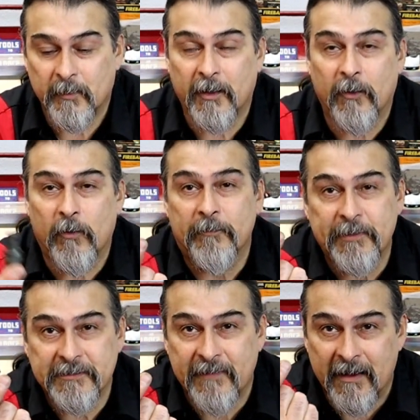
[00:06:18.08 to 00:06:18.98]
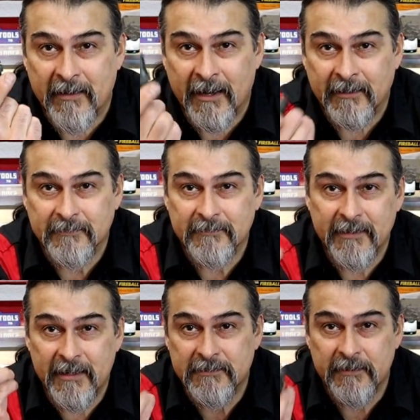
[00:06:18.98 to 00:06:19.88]
A one-piece valve guide.
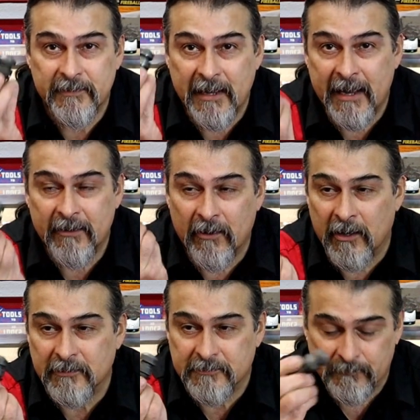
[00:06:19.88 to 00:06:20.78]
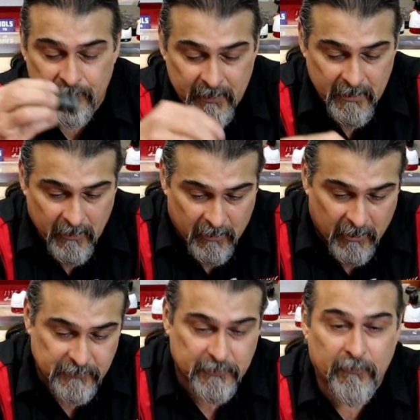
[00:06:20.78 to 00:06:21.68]
Isn't that awesome?
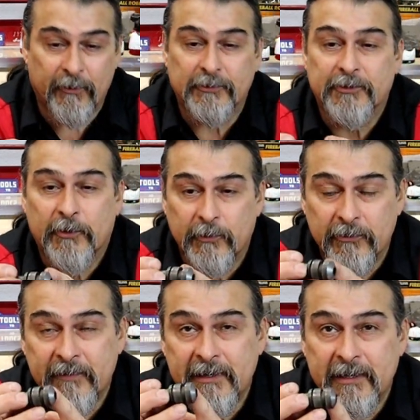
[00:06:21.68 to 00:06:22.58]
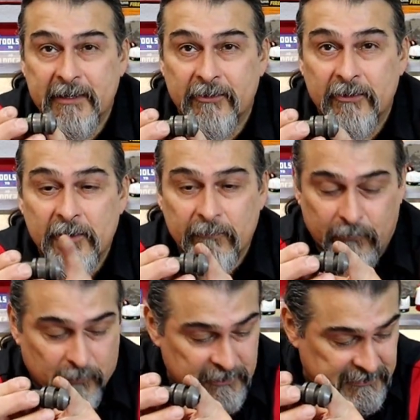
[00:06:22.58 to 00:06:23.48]
Also, there's a groove in here
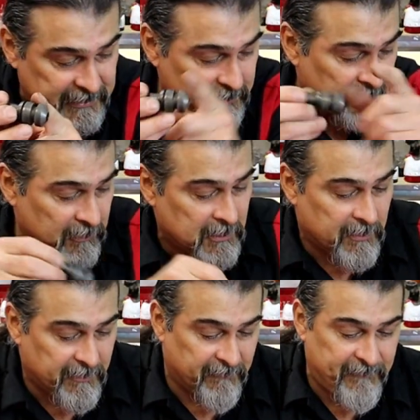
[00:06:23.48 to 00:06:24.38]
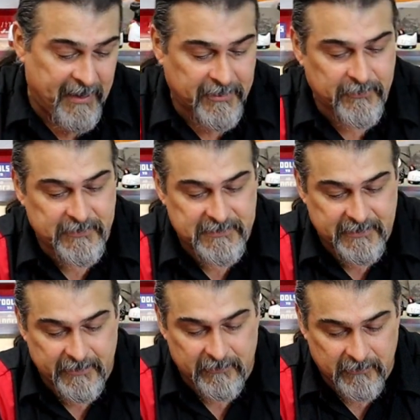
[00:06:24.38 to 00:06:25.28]
for a seal. The factory
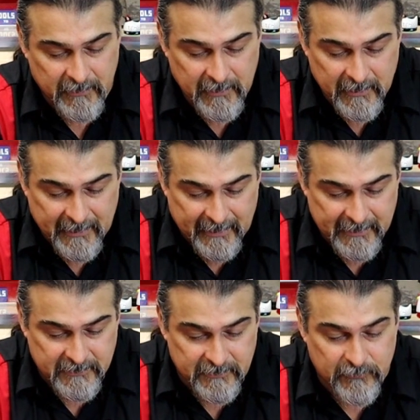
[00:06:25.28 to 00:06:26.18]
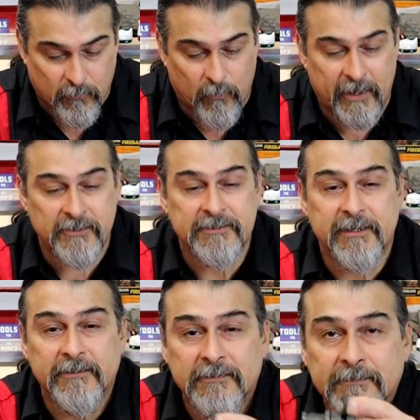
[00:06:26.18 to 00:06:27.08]
seal, it's a square
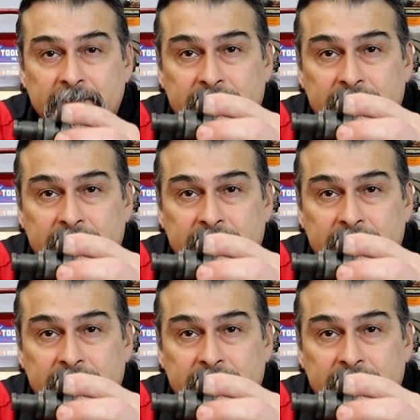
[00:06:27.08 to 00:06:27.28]
seal